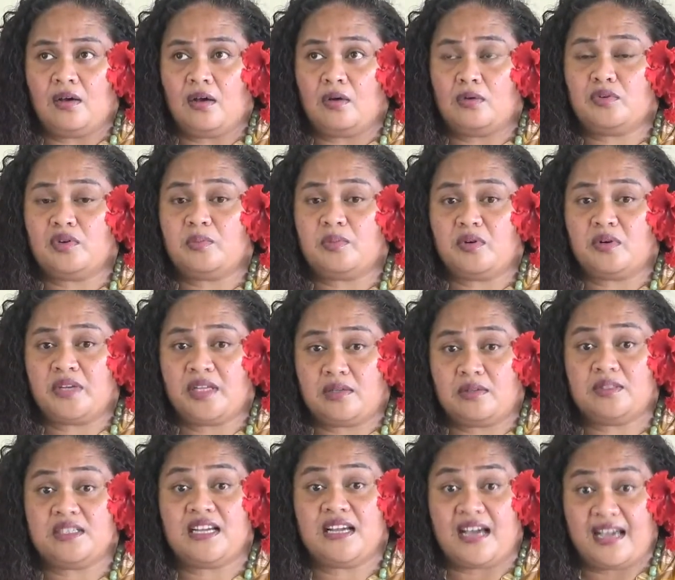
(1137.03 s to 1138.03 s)
Honorable
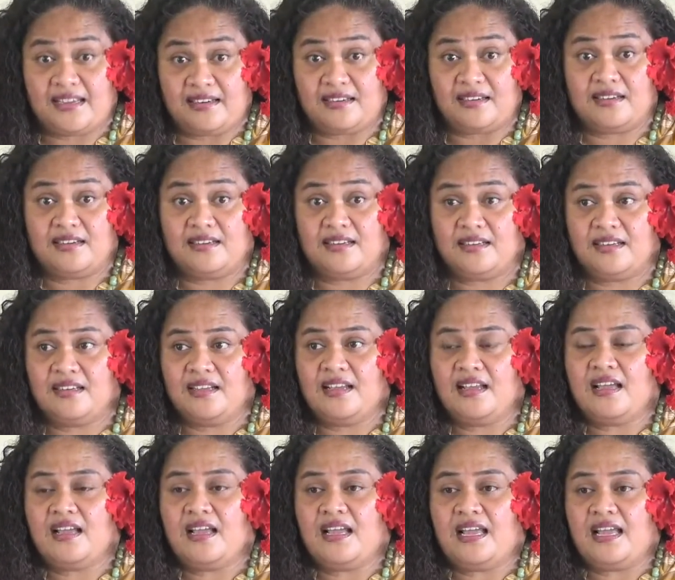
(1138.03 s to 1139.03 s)
Hilda Haina.
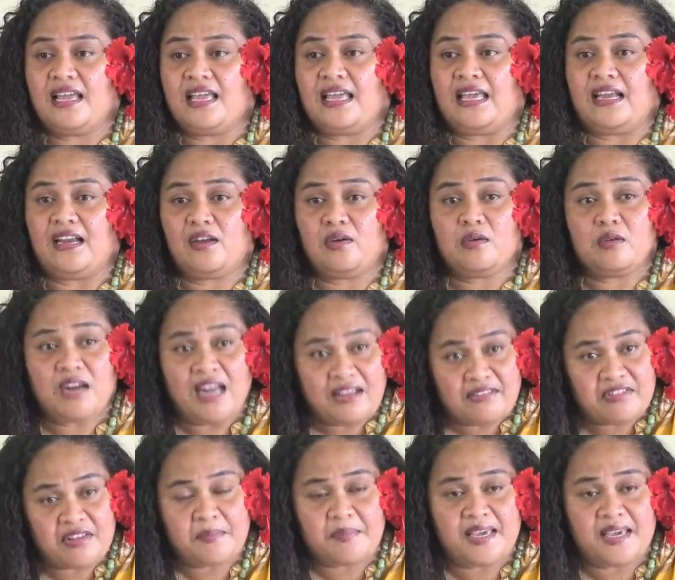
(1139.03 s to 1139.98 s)
E le o lava